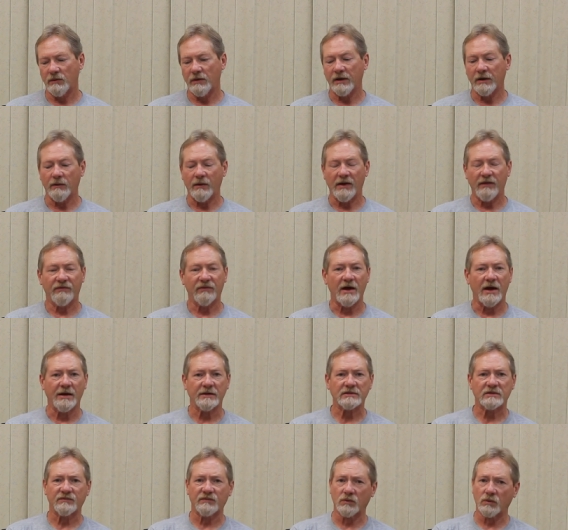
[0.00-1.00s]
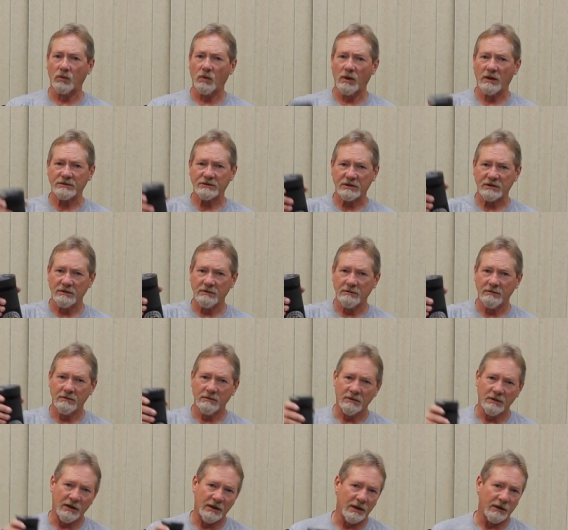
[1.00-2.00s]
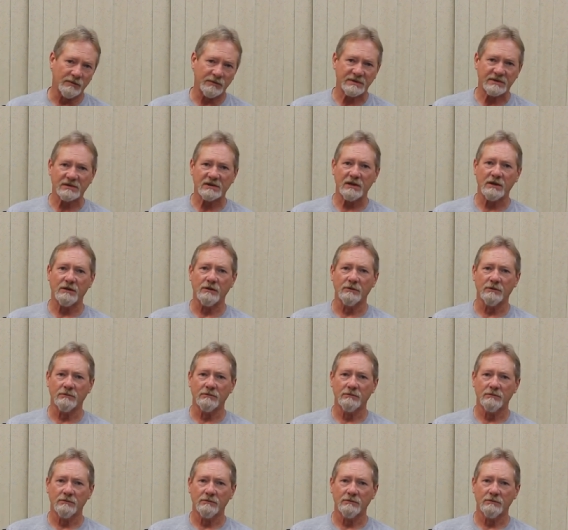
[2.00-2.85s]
anyway, thanks for watching, and I will see you